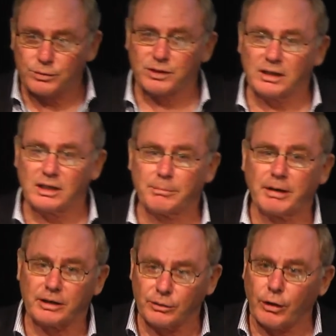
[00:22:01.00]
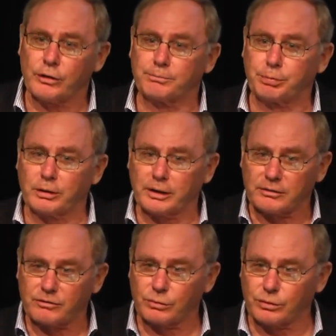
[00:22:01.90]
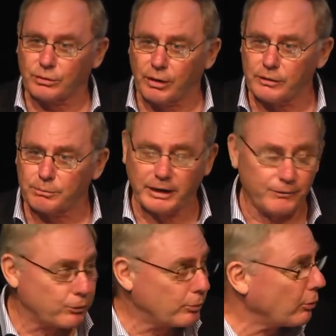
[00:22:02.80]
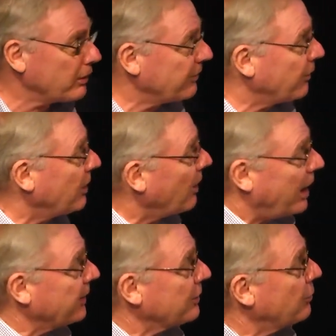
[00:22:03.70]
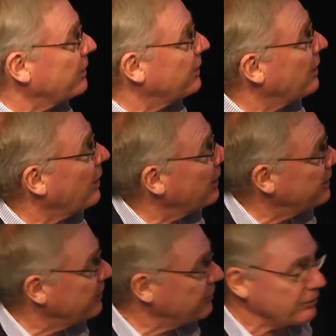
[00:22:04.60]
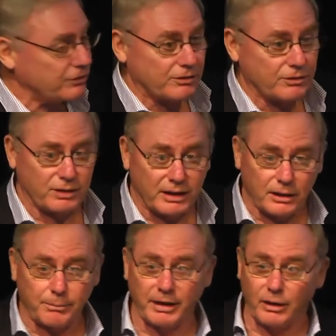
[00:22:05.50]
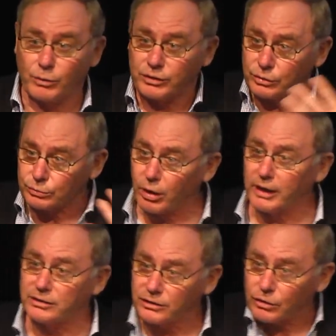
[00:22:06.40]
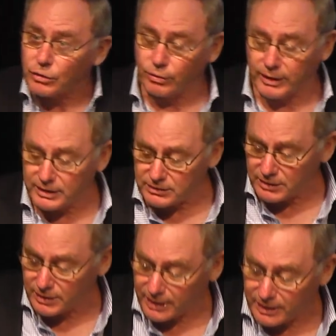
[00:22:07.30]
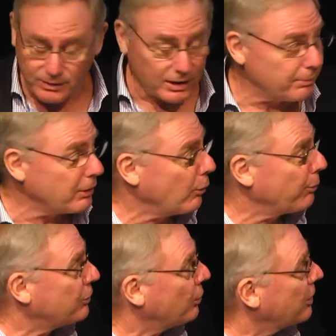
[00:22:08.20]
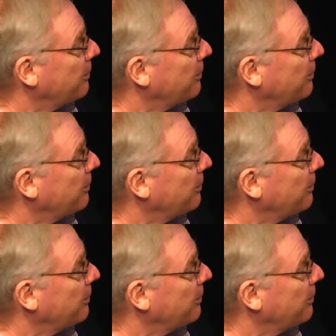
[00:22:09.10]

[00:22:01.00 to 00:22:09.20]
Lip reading: thinking about your own products or your own platform or whatever, I think one of the ideas is just think about when you write it, you create it at that. Think about what we're talking